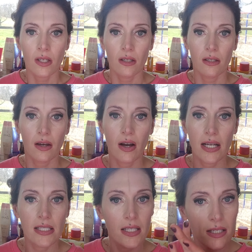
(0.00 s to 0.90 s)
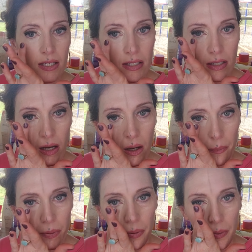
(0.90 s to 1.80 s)
Now I did get it
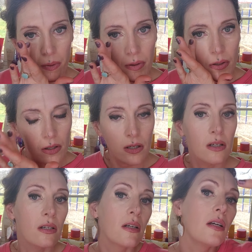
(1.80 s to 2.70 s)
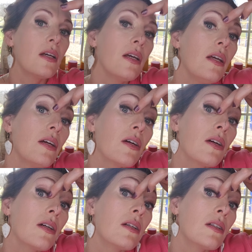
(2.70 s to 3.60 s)
up
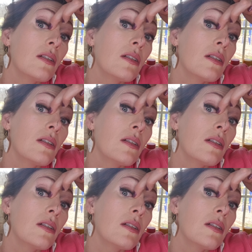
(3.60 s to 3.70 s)
here.